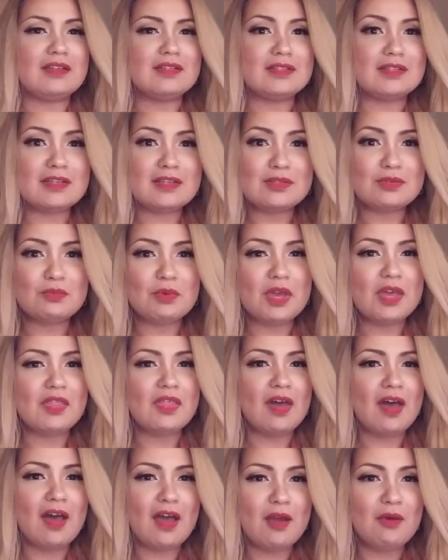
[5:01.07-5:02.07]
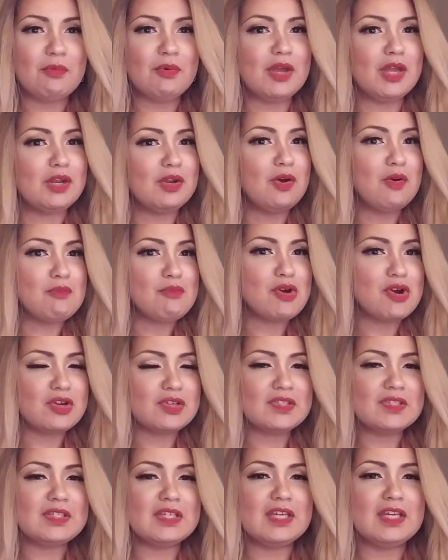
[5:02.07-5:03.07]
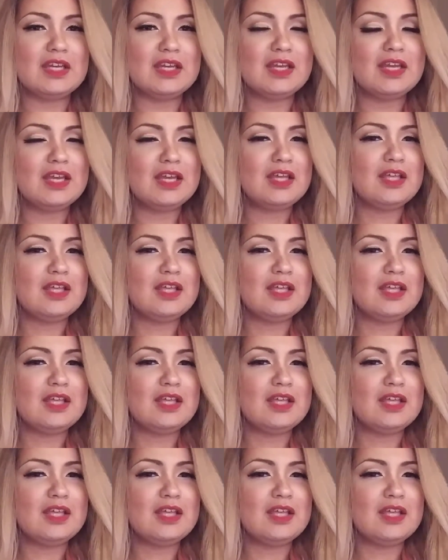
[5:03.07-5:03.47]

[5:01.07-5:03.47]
It's his way of the highway, no mercy.